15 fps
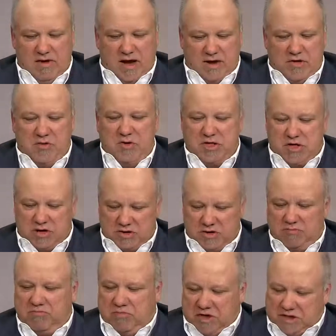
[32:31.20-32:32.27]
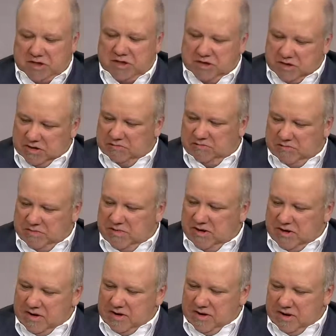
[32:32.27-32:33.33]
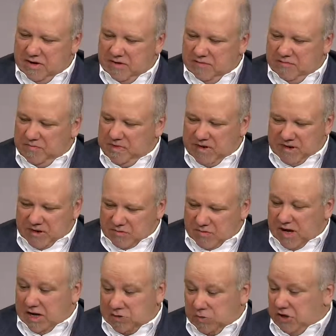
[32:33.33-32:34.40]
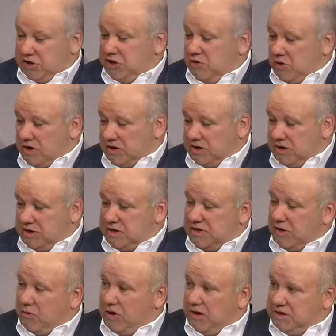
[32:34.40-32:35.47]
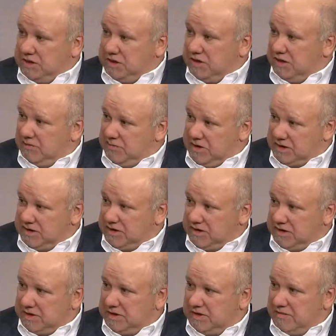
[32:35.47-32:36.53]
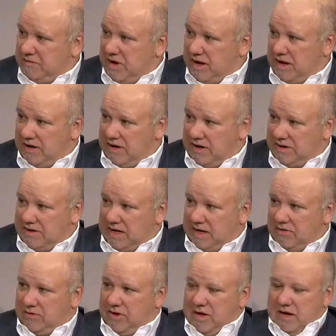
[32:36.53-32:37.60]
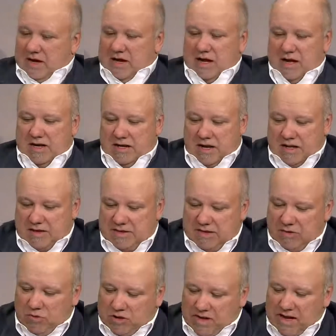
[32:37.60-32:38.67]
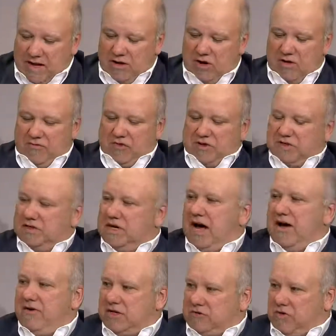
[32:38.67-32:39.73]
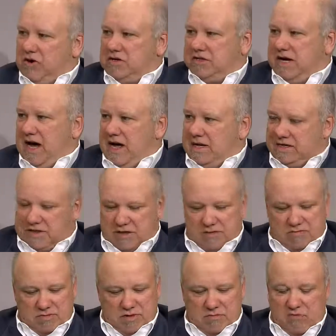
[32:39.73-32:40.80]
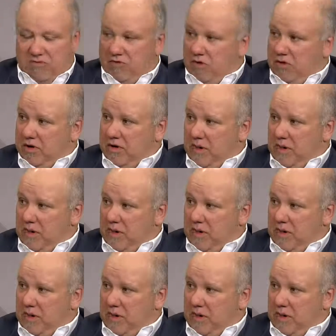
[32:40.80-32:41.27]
I think we should also listen to, as we listen to our citizens, I want to listen to the businesses in town and see what they can offer us as far as guidance to move forward.